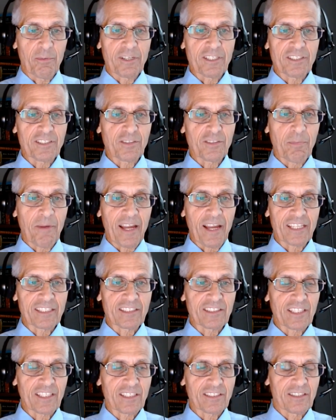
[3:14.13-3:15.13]
everybody sits back
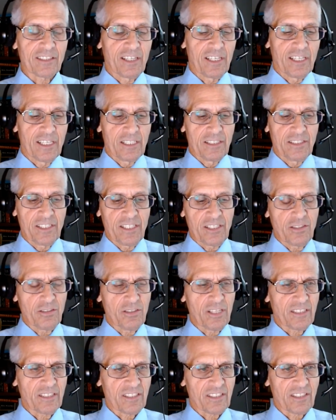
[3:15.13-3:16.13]
and says, "Geez,
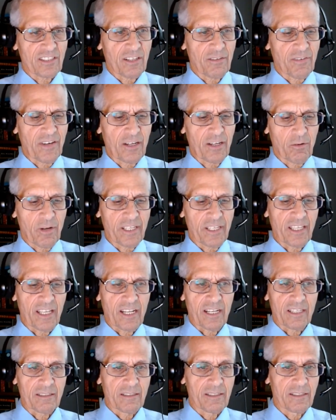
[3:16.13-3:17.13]
you get this stuff. How do I
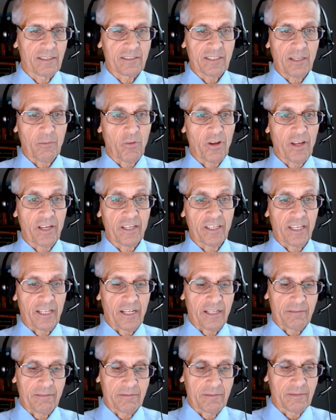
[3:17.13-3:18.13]
get it?" Same way I
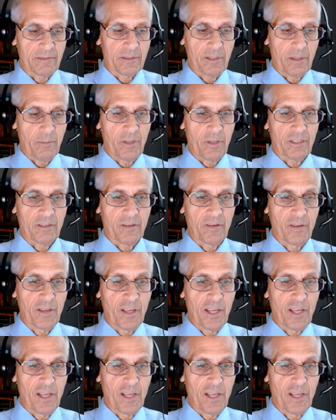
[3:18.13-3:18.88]
get it. I mean,